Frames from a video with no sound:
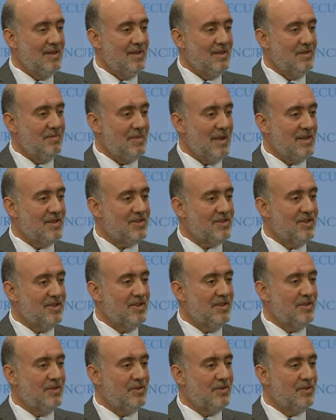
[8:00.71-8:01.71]
the
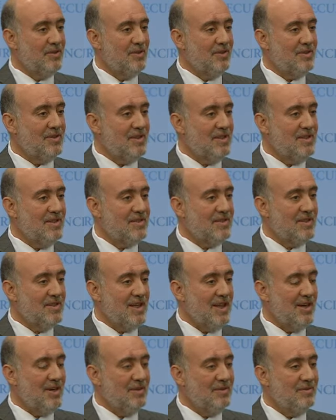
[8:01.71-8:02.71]
Palestinian Authority has
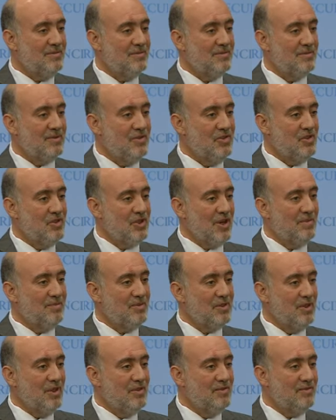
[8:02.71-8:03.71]
now
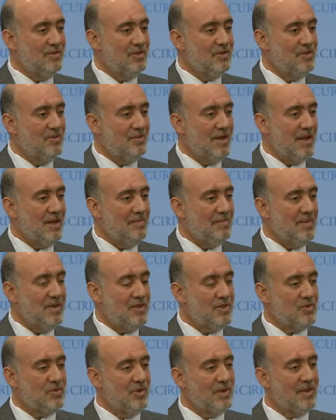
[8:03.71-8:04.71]
jumped over to make
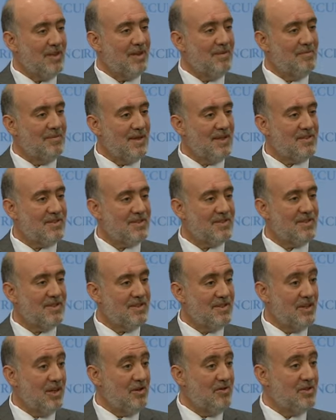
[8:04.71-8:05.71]
peace with Hamas, a
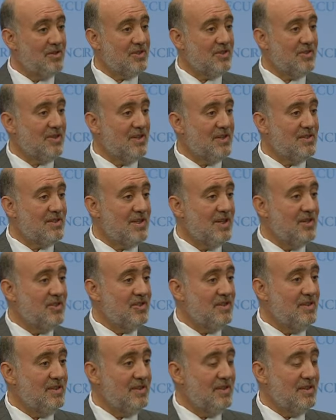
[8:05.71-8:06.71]
terrorist
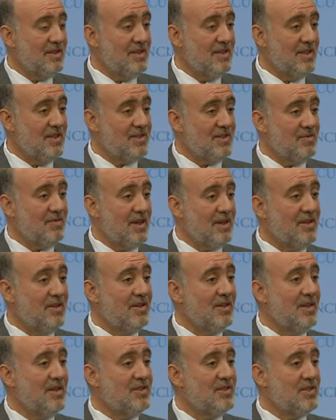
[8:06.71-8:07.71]
organization that doesn't
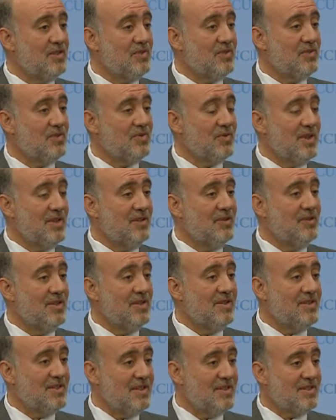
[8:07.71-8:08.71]
recognize Israel's right to
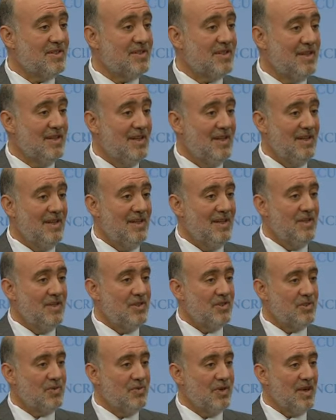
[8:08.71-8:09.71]
exist.
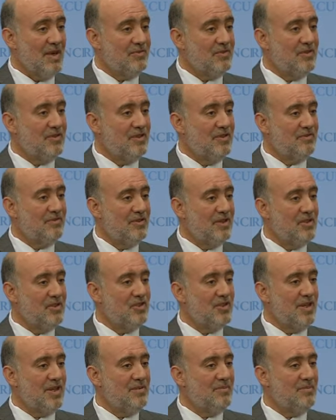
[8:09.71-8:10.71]
So we have to
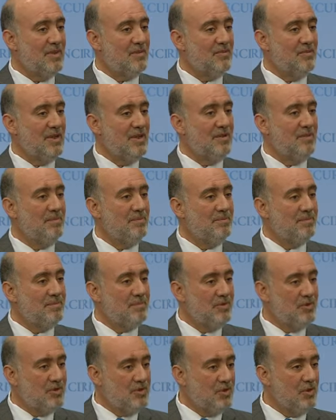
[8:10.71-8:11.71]
differentiate between
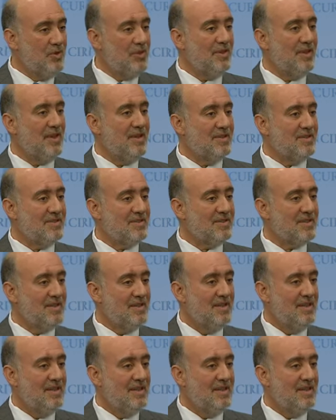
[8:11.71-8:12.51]
two things.